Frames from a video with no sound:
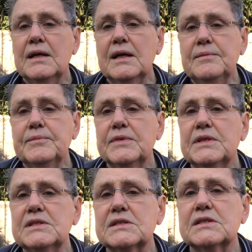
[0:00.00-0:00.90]
Um,
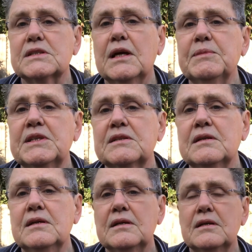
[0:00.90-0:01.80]
this
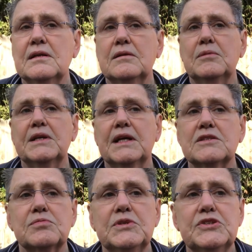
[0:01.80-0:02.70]
coming
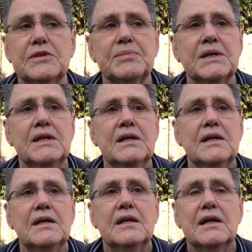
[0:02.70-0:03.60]
weekend's worship
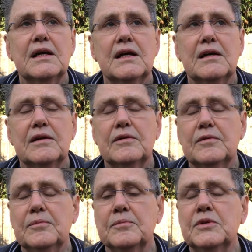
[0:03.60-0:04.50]
uh,
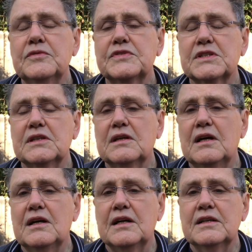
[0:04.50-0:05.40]
moves
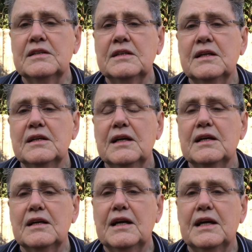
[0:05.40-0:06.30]
on,
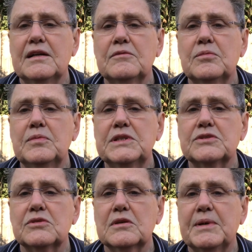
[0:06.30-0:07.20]
uh, and we
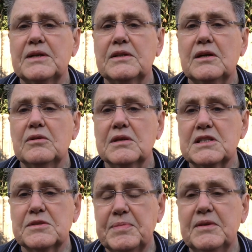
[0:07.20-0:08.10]
talk about the Holy
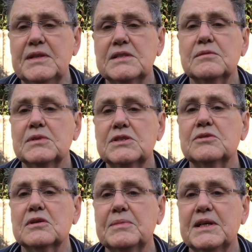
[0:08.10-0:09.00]
Spirit and we
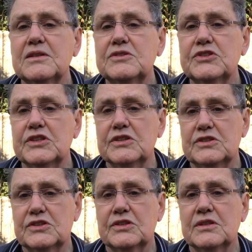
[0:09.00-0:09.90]
talk about the
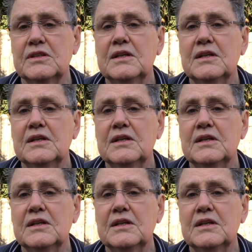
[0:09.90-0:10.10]
church.